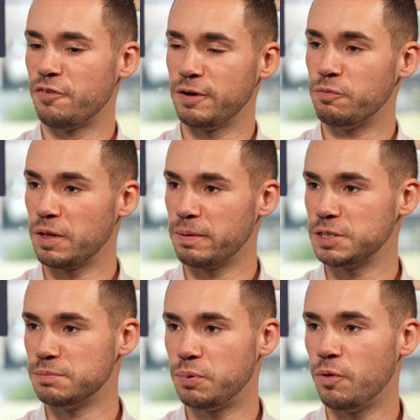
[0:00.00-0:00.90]
I think one of the
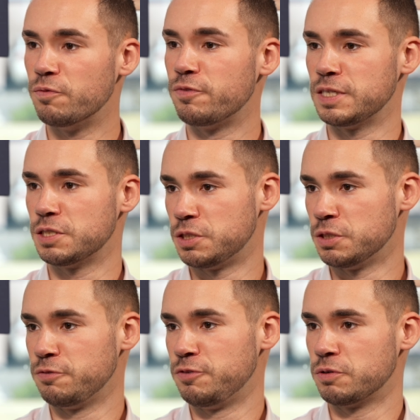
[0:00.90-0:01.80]
most important things to do
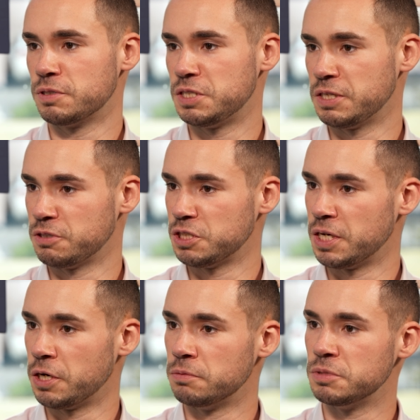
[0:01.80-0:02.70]
if you're considering
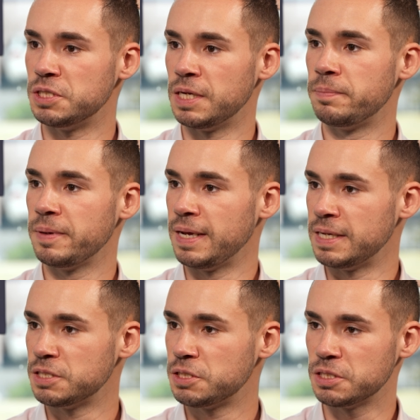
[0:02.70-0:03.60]
shared ownership
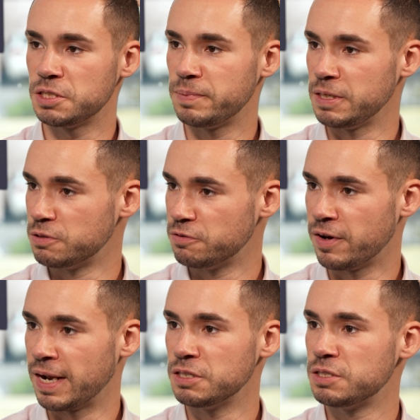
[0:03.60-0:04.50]
is to speak to a
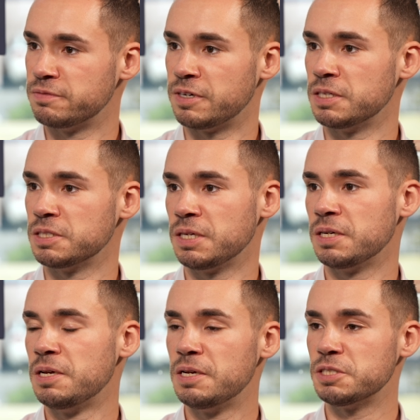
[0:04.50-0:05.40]
financial advisor.
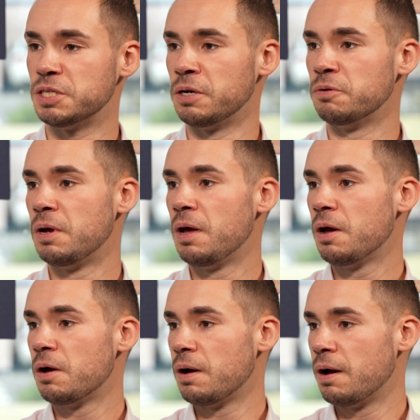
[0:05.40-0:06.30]
So
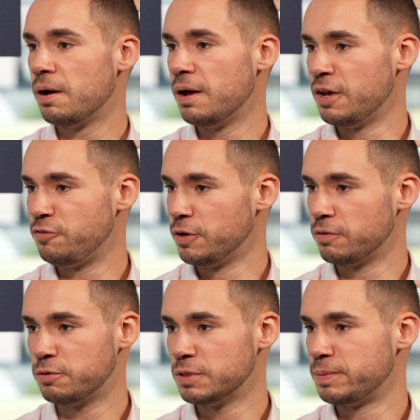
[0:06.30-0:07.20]
if
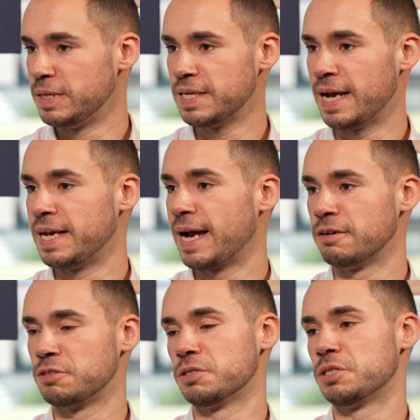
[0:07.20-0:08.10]
you speak to any
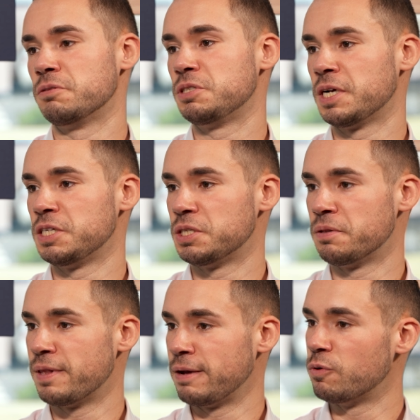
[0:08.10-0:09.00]
housing
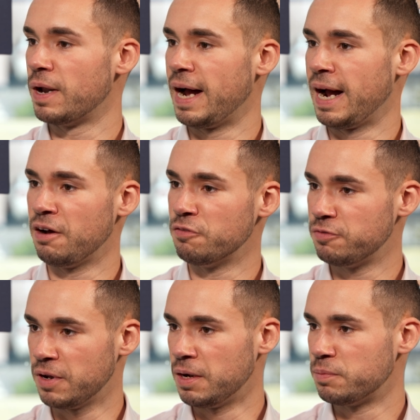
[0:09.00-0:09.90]
association, they will
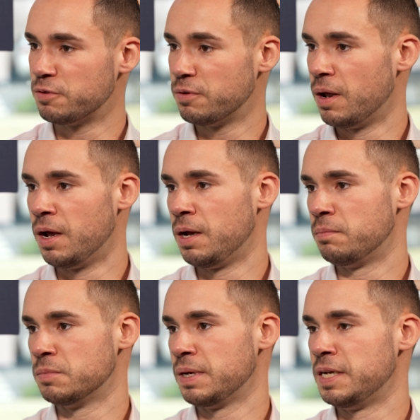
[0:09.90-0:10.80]
have a,
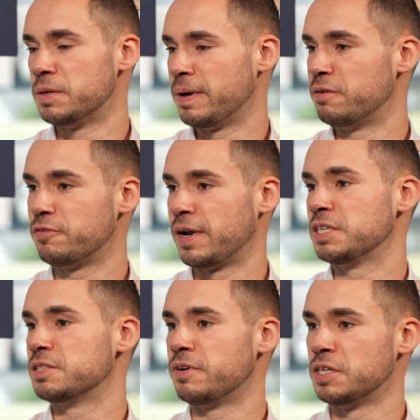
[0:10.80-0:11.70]
um, independent
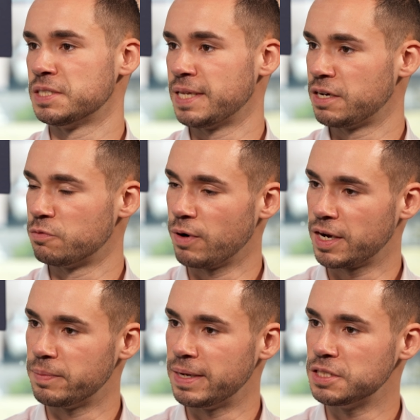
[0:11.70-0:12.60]
financial advisors they can
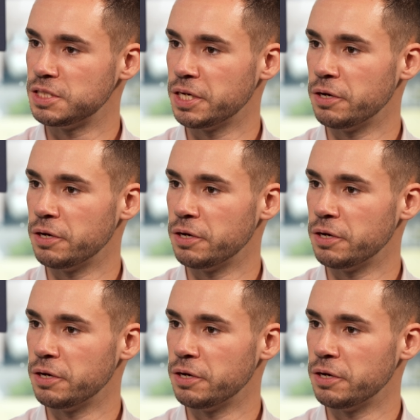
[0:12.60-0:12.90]
recommend to you.